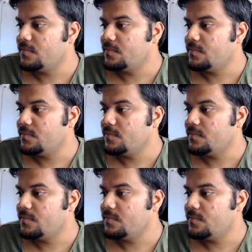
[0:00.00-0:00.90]

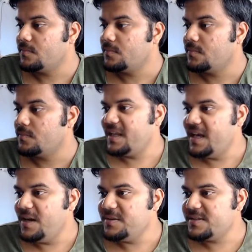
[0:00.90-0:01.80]
everyone.
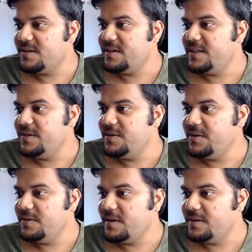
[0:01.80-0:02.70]
How is the
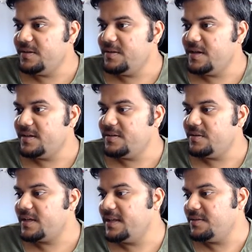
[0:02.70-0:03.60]
audio?
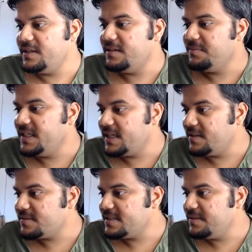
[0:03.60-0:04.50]
Can you hear me?
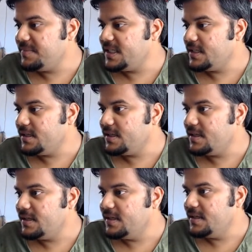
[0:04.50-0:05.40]
Can you see me?
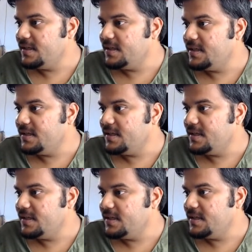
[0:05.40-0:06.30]

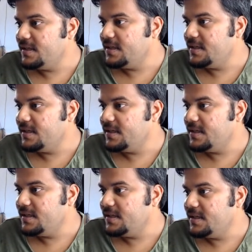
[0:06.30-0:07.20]
Just comment
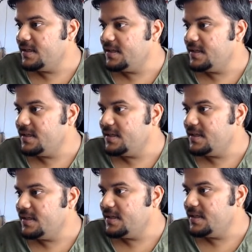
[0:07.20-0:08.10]
somewhere so that I
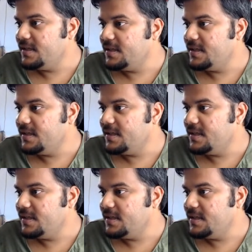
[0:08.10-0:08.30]
can also